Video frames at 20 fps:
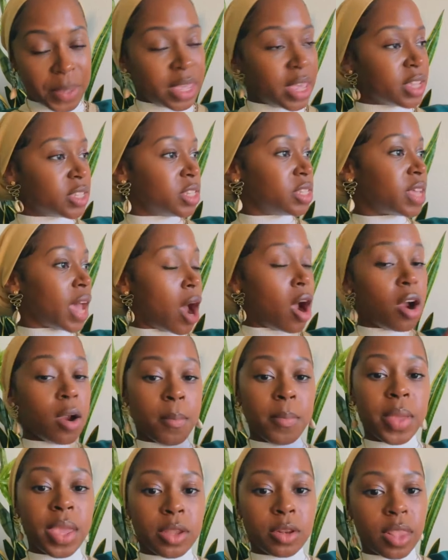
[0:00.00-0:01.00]
because it's
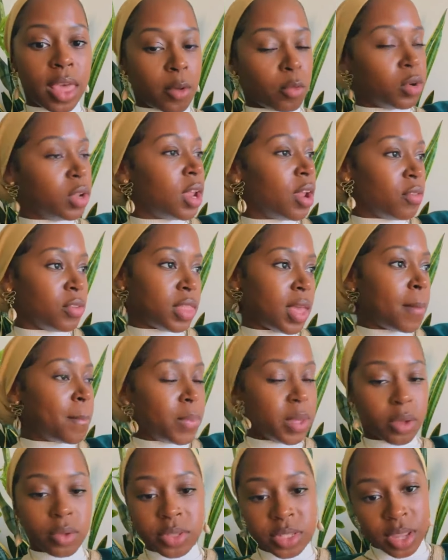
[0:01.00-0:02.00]
our men that whenever they
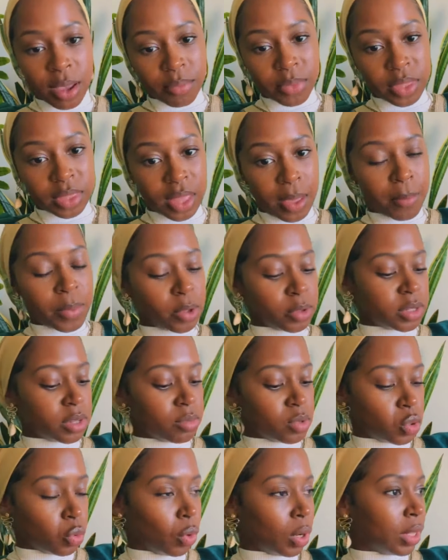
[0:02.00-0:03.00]
build something, they build
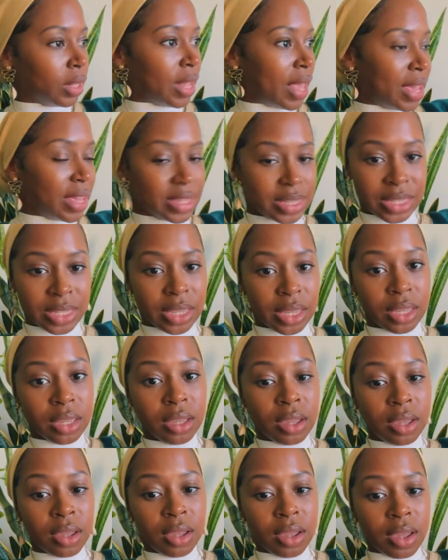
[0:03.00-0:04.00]
some sort of
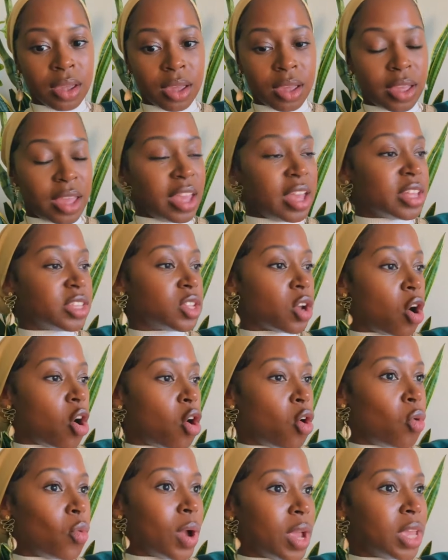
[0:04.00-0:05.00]
legacy. It's
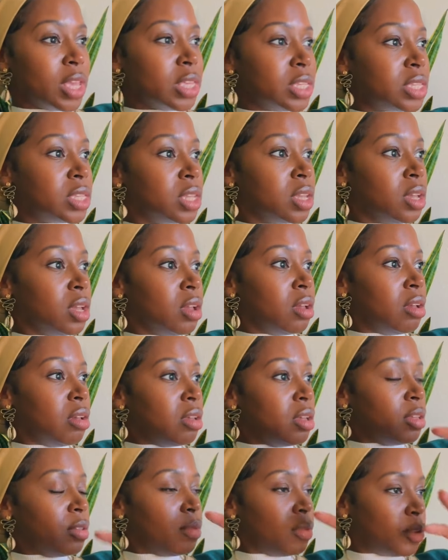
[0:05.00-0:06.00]
always
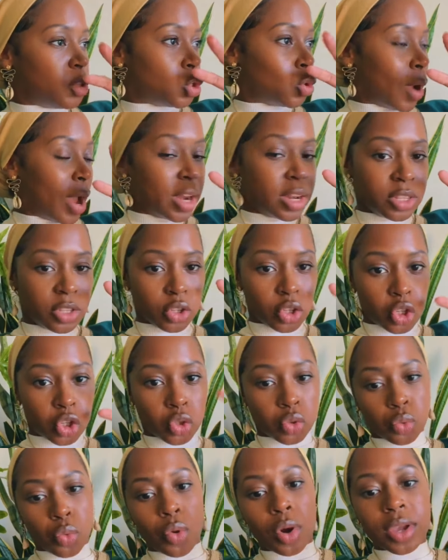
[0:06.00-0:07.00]
try to
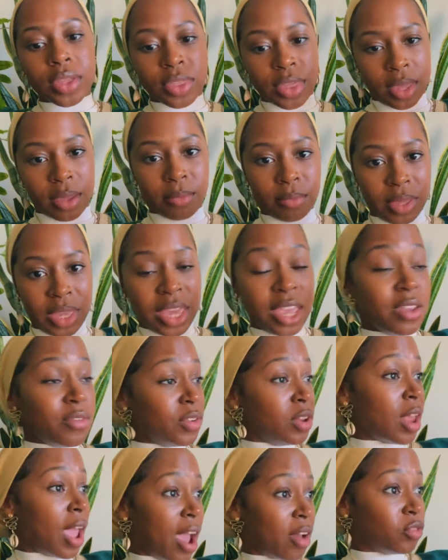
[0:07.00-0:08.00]
destroy them
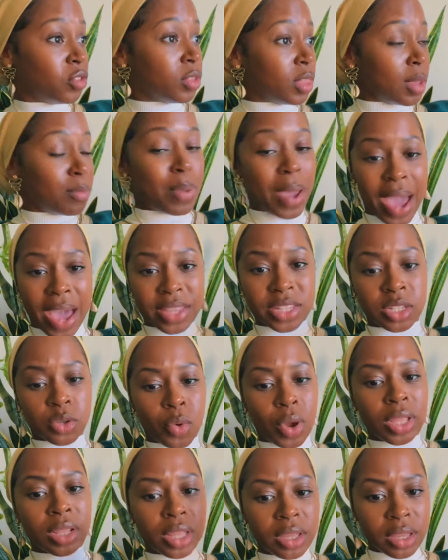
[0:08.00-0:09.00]
even after they
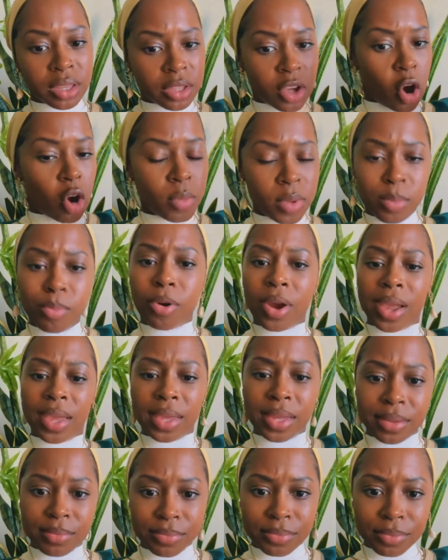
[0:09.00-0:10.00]
pass away. Look at Kobe
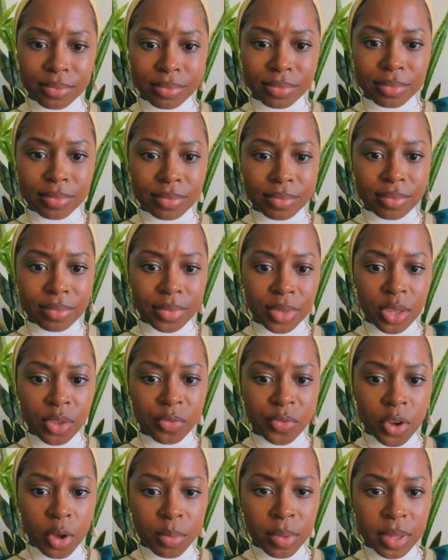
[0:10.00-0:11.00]
Bryant.
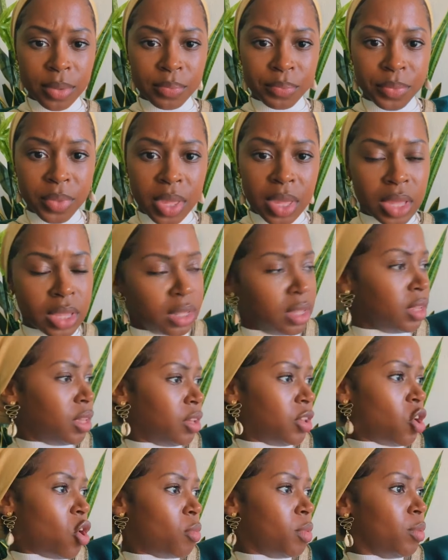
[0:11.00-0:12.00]
You feel me?
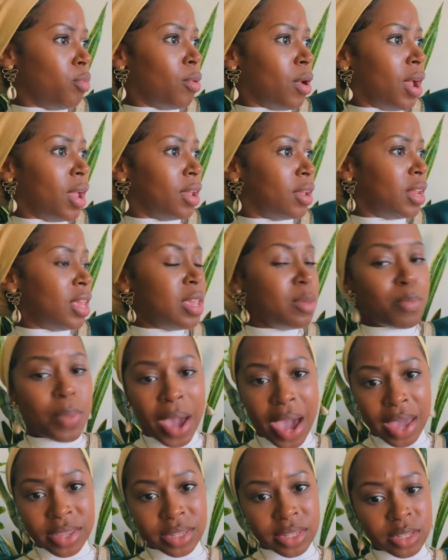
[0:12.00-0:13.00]
Look at Kobe Bryant. He
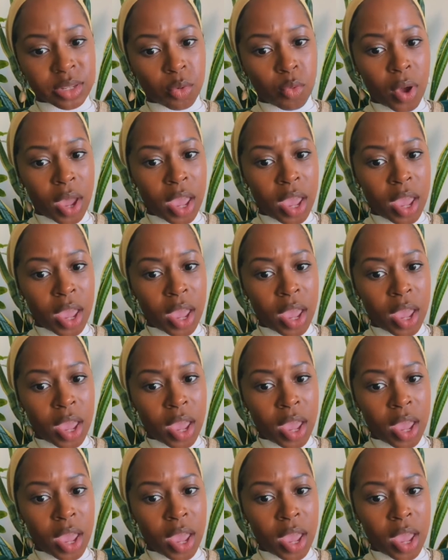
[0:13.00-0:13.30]
passes